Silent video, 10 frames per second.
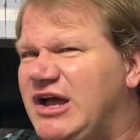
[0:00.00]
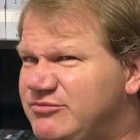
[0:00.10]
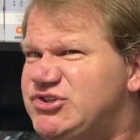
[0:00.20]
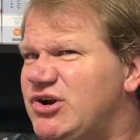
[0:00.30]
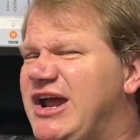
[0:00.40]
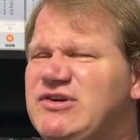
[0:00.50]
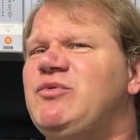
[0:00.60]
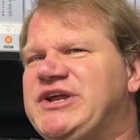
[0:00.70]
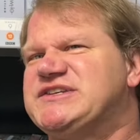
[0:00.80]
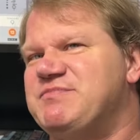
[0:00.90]
I'm sure
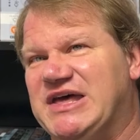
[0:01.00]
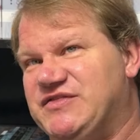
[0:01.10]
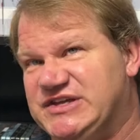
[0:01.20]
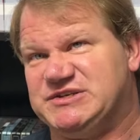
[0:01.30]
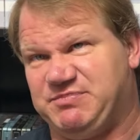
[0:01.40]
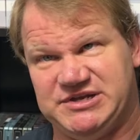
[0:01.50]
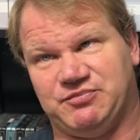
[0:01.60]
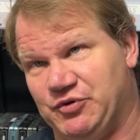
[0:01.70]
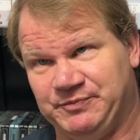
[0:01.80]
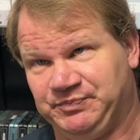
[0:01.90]
everyone has met these
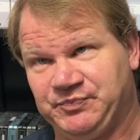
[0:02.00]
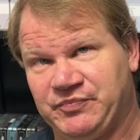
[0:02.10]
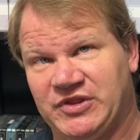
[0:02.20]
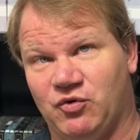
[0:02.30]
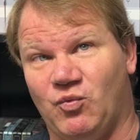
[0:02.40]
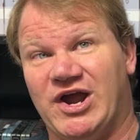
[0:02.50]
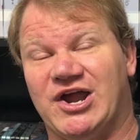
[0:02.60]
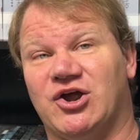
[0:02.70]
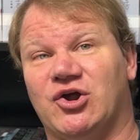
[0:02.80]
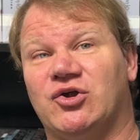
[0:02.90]
people
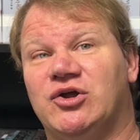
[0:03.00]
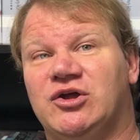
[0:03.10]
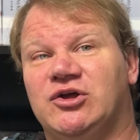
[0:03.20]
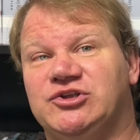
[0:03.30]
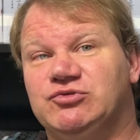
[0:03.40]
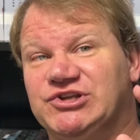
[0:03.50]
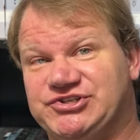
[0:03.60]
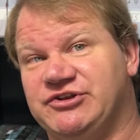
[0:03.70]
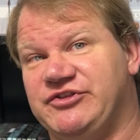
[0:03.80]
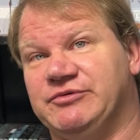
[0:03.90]
where you
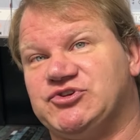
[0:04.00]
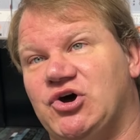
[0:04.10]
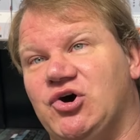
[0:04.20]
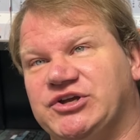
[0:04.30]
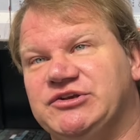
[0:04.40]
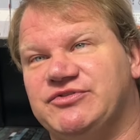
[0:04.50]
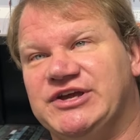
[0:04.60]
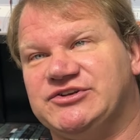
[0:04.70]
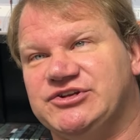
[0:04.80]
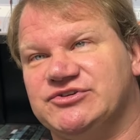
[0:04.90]
listen to them talk and you
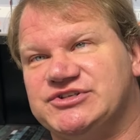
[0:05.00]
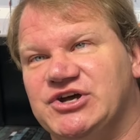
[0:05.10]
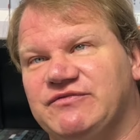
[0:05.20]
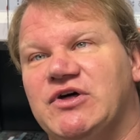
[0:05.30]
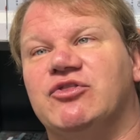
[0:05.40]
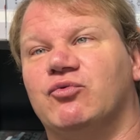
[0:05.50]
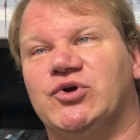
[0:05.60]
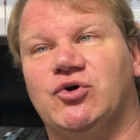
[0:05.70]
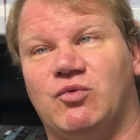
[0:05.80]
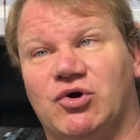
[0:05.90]
think to yourself, the
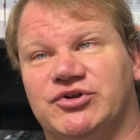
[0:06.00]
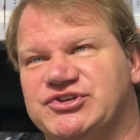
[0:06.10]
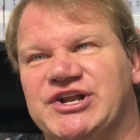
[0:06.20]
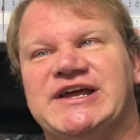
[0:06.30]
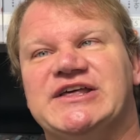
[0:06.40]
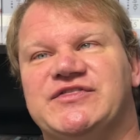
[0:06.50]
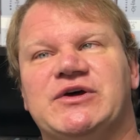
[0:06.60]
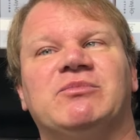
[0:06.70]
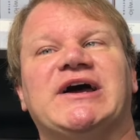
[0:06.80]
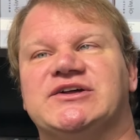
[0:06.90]
real world is going to hit
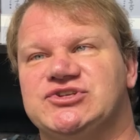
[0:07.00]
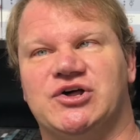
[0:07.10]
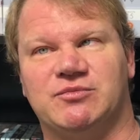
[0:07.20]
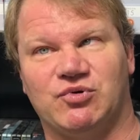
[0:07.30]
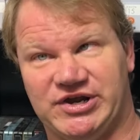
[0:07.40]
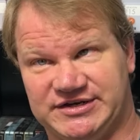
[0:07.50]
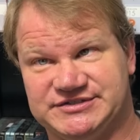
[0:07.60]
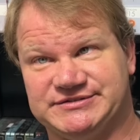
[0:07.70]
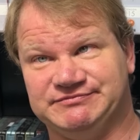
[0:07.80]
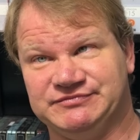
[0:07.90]
them like a ton of
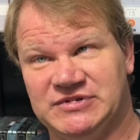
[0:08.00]
bricks.